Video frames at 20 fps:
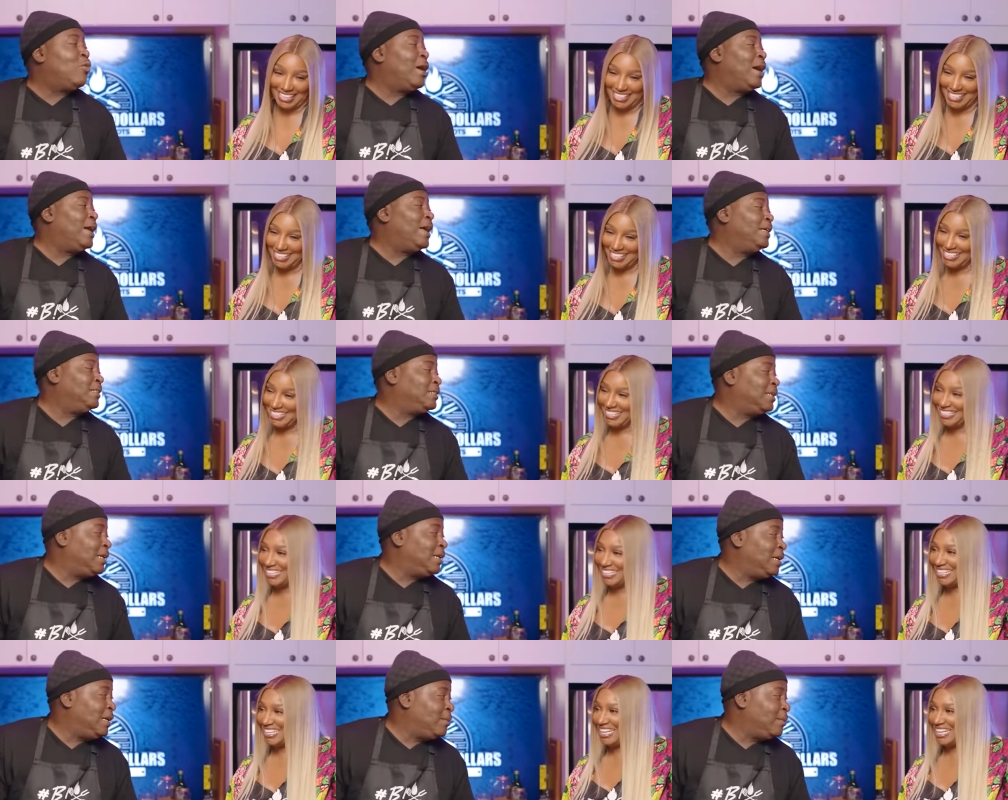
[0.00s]
Speaker 1: Lil
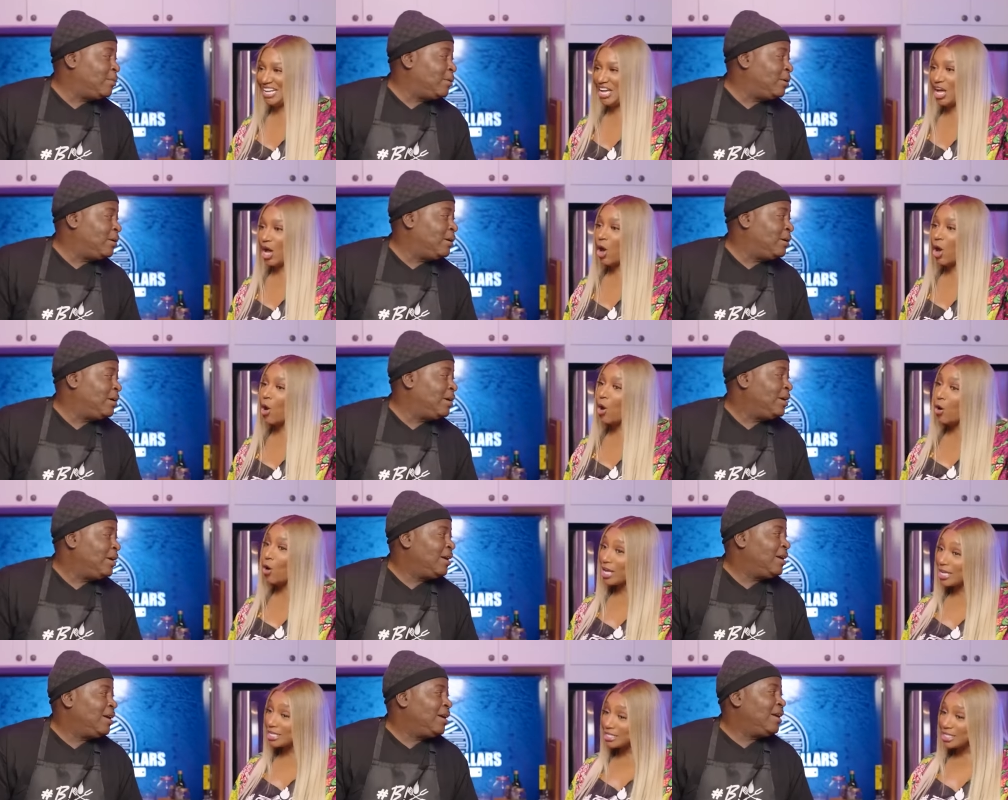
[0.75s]
Wayne's a Libra.
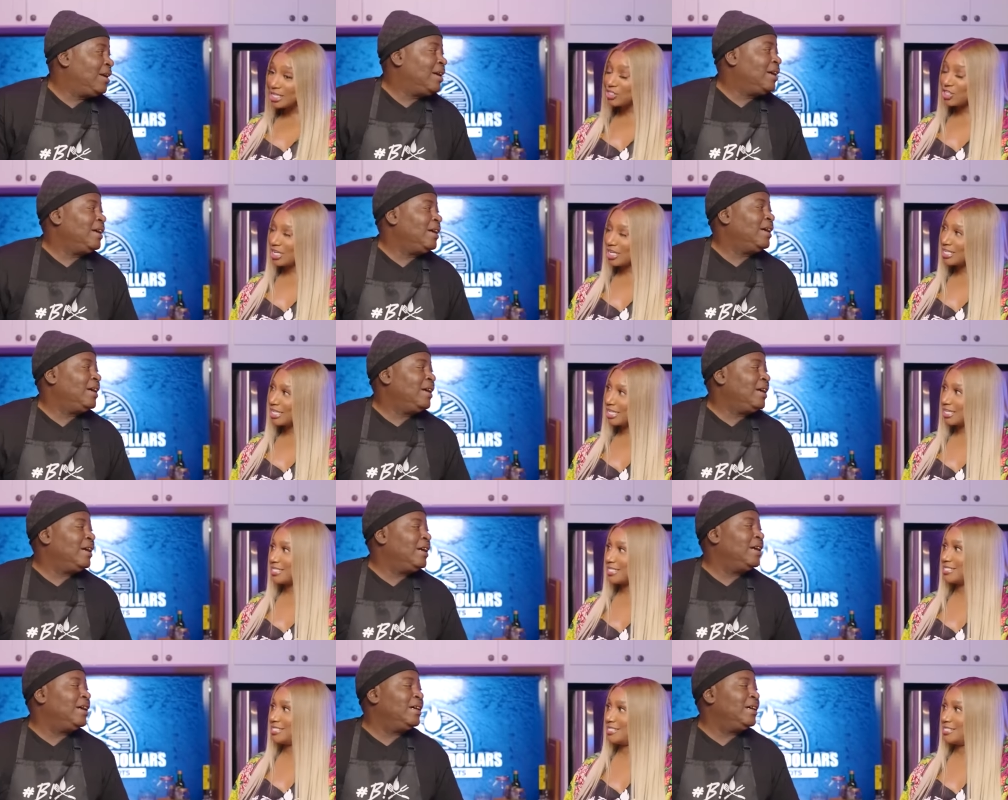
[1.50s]
Speaker 2: Oh, he's a
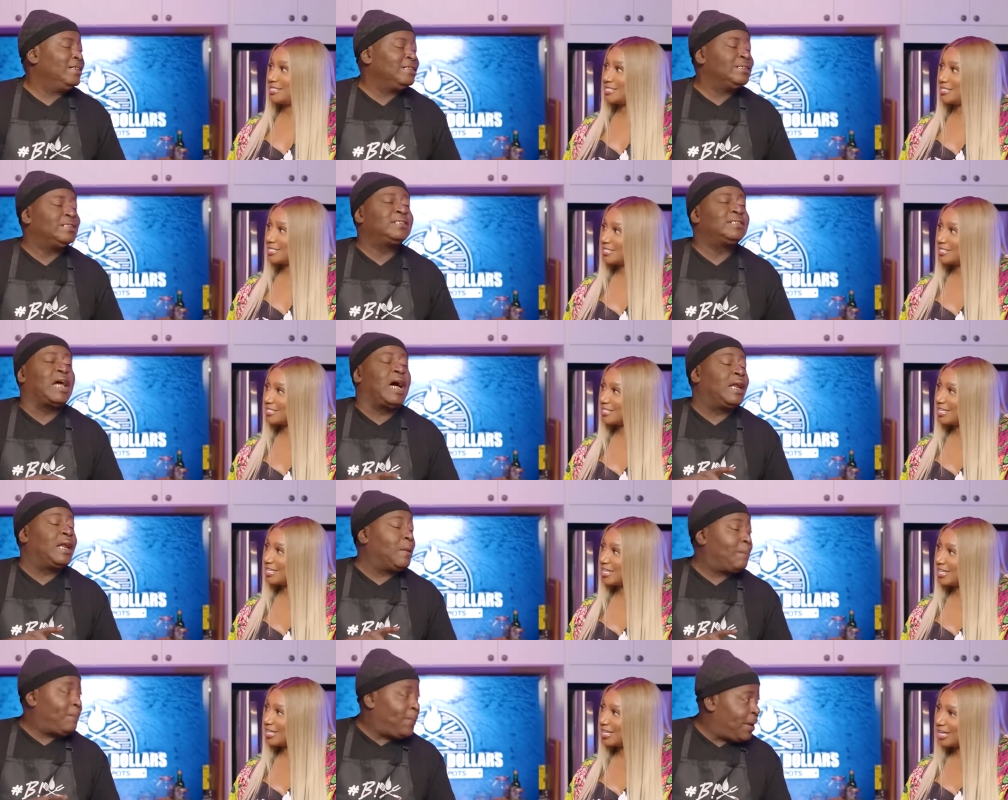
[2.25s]
genius.
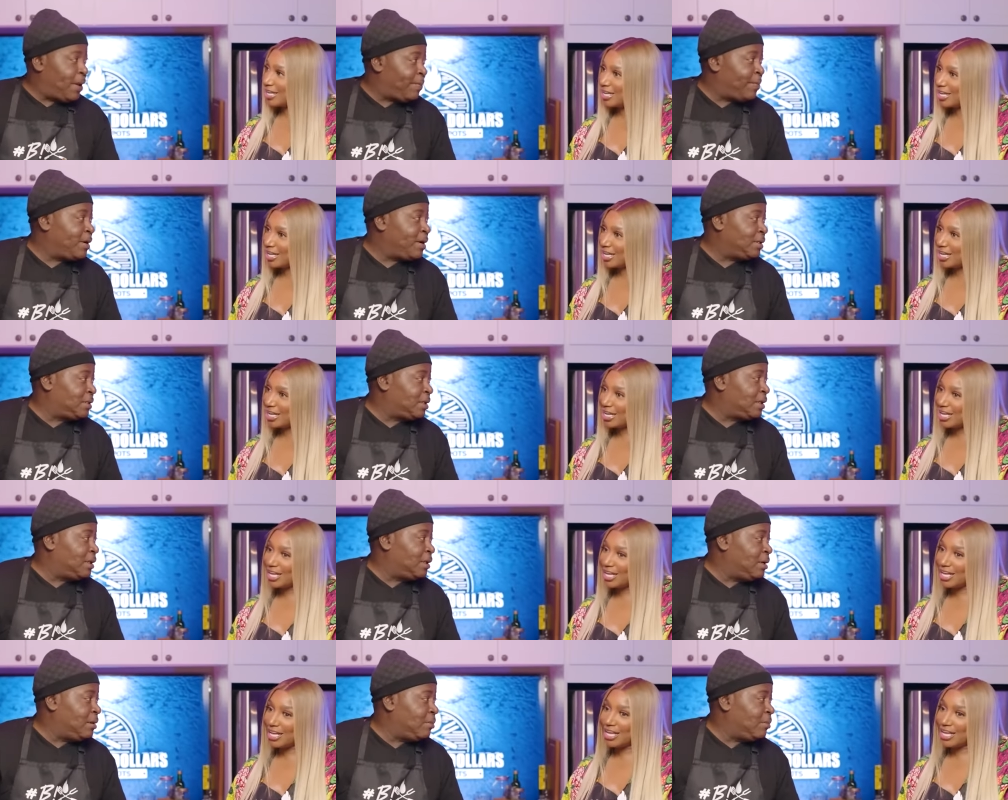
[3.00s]
Speaker 1: Scottie Pippen
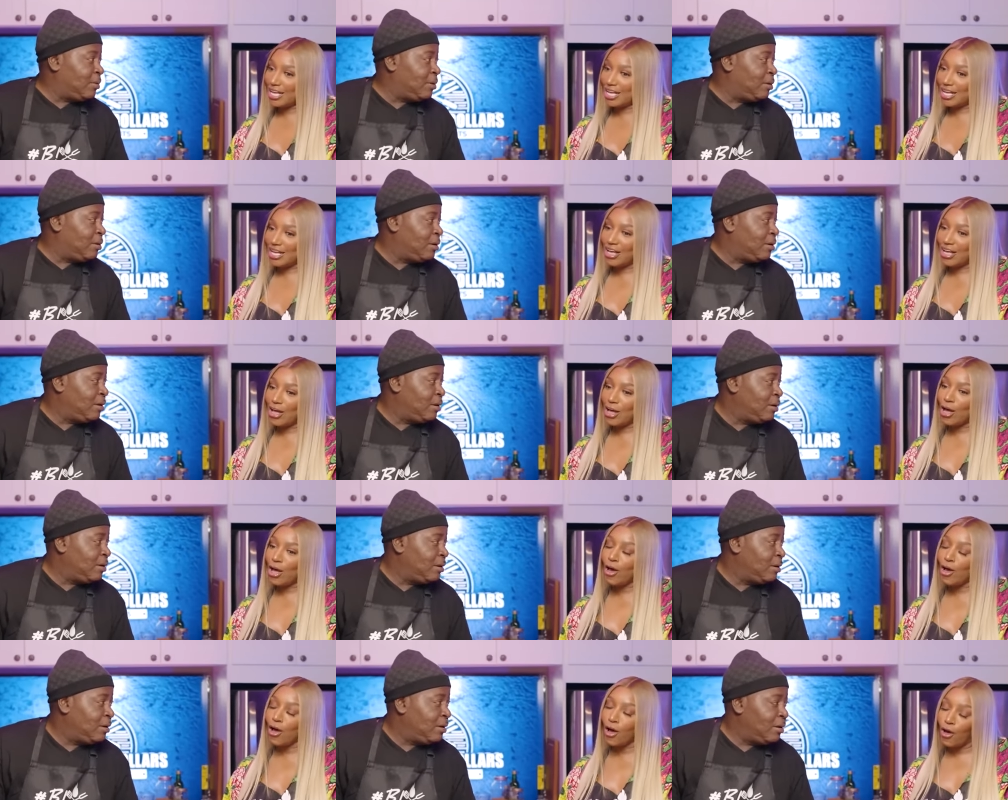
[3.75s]
is a Libra.
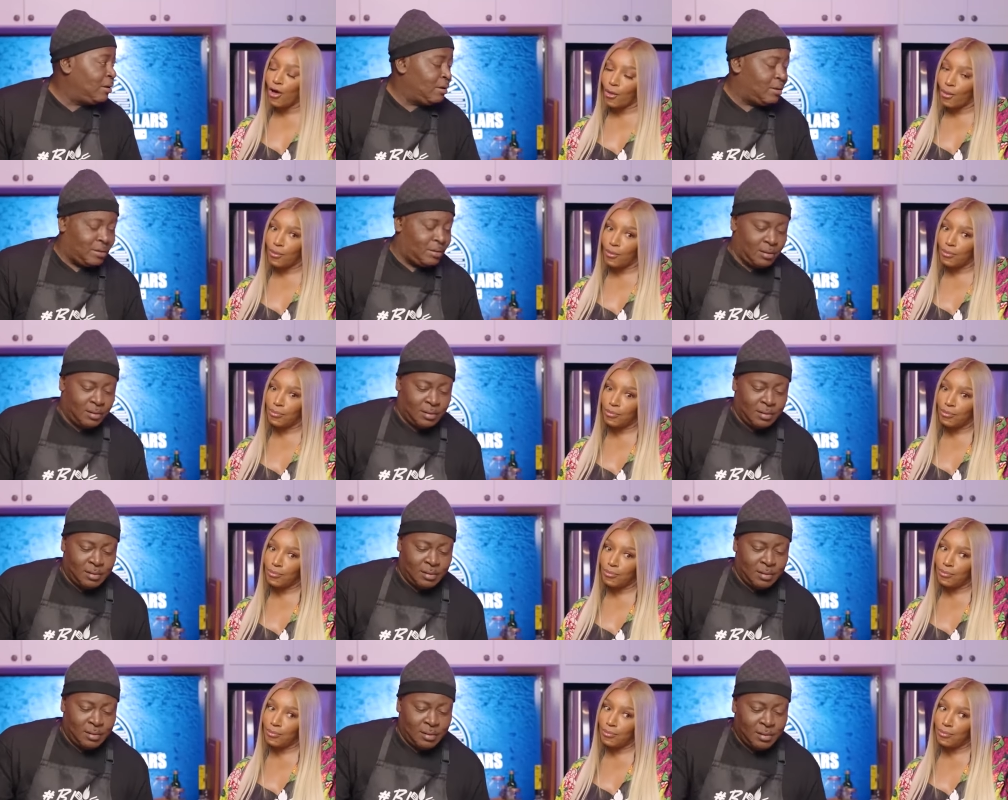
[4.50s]
Oh.
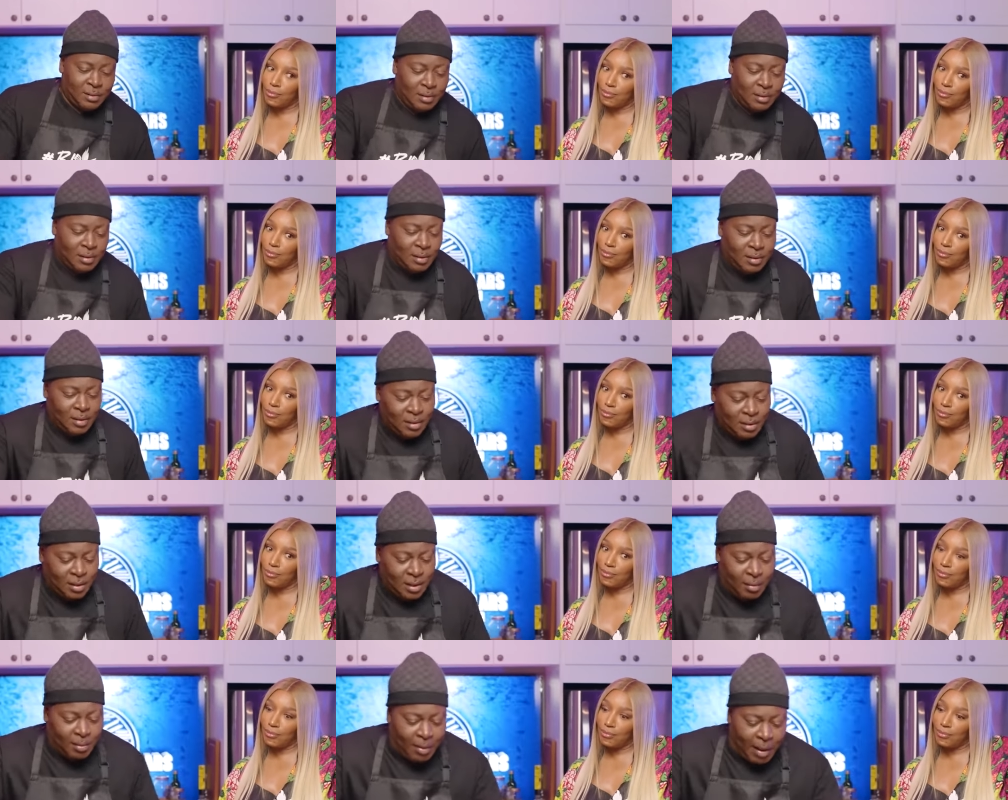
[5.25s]

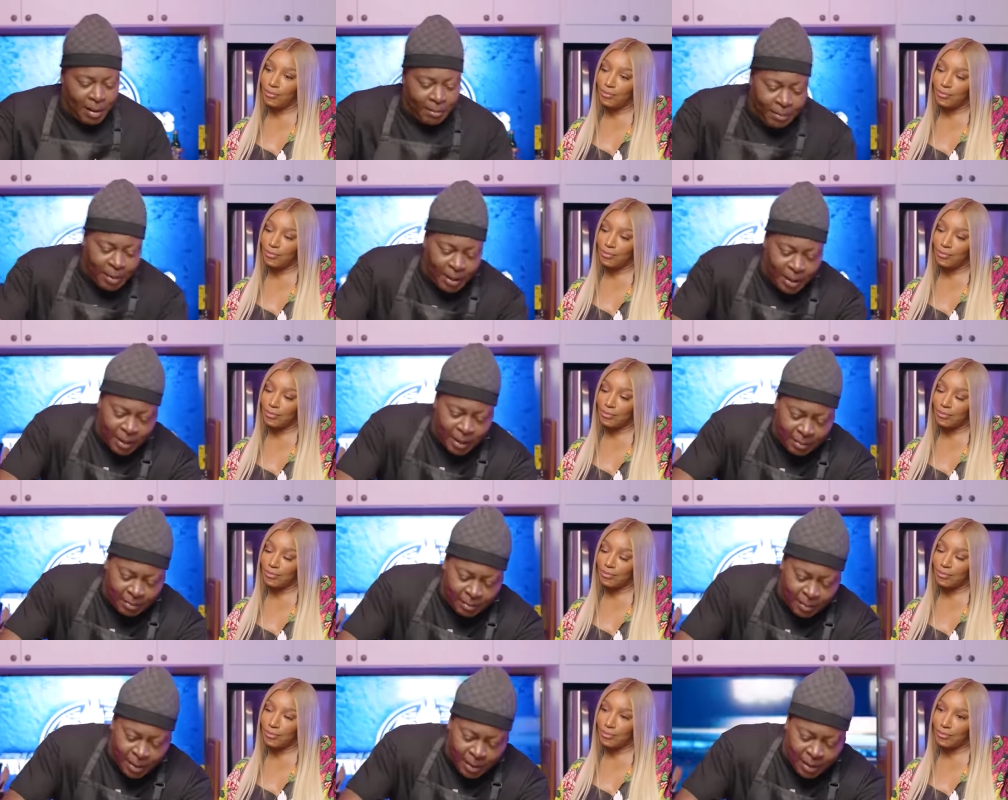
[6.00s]
And my
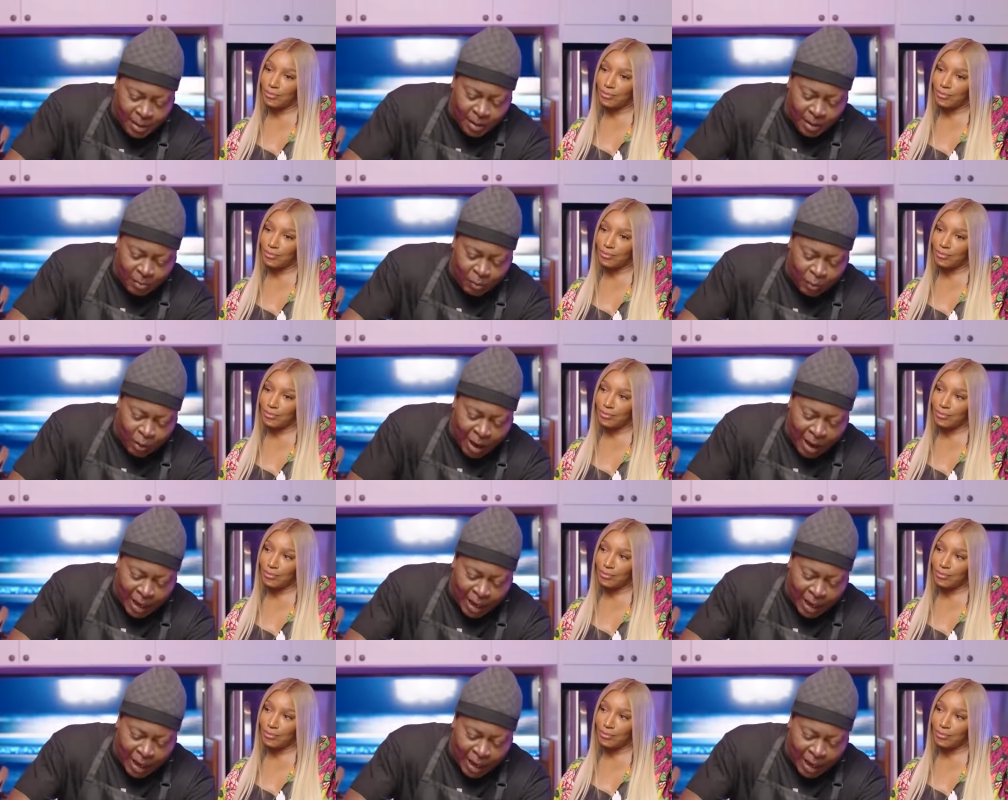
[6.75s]
main man,